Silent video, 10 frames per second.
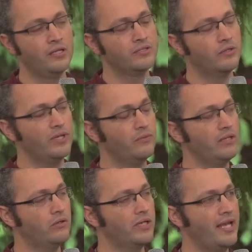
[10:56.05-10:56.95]
So when we
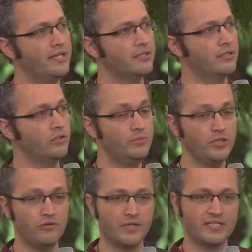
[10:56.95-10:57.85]
look at
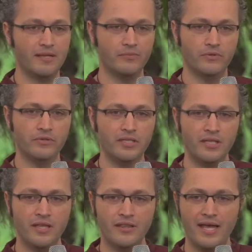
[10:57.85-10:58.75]
Loomio, for example,
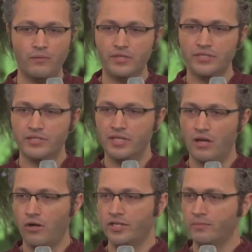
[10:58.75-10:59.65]
that was the
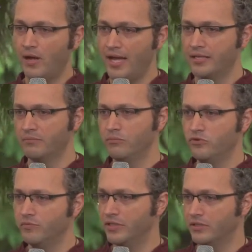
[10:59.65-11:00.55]
Occupy
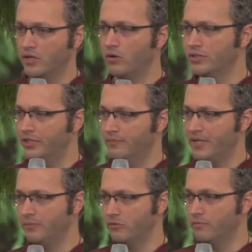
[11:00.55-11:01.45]
movement and culture and
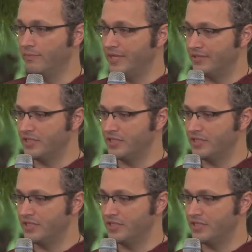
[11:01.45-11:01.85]
people meets